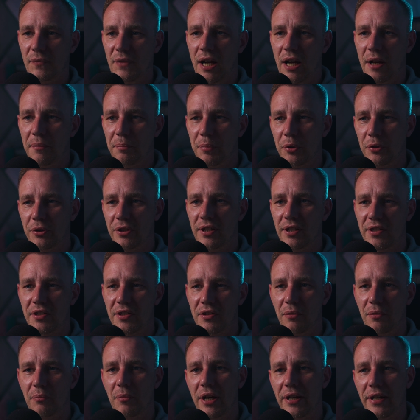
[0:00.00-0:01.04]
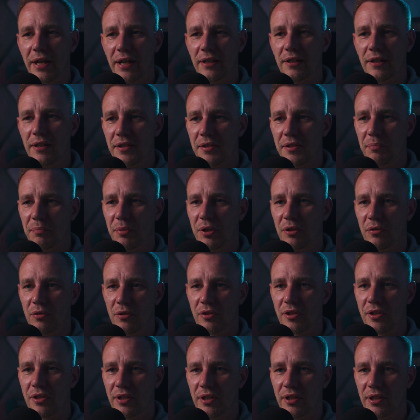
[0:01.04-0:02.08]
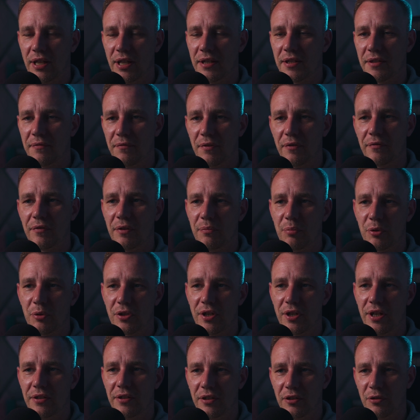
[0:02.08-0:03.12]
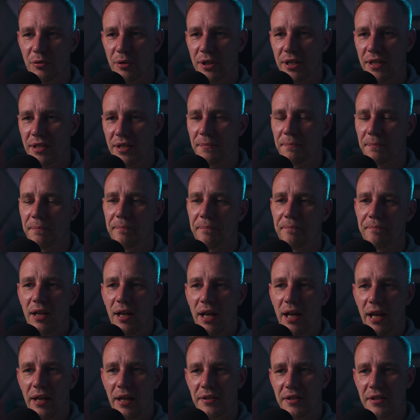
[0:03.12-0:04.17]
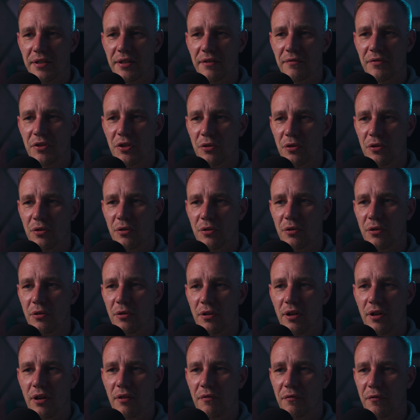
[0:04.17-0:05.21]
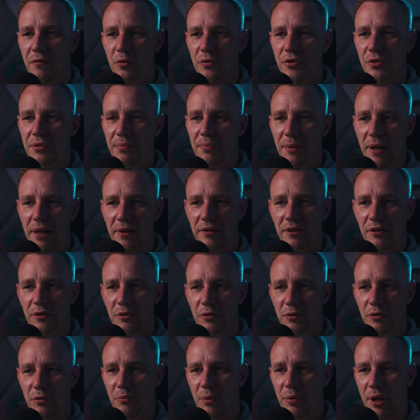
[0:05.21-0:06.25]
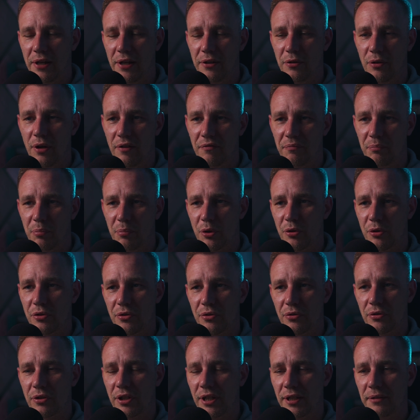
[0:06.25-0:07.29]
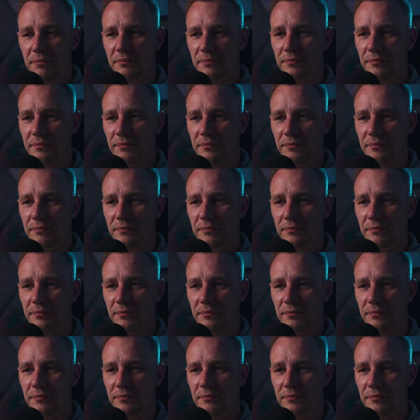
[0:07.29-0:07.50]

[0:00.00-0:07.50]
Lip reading: I put this on my necklace because it gets 50% increase. And this gives you a Thorns value while you have Berserking.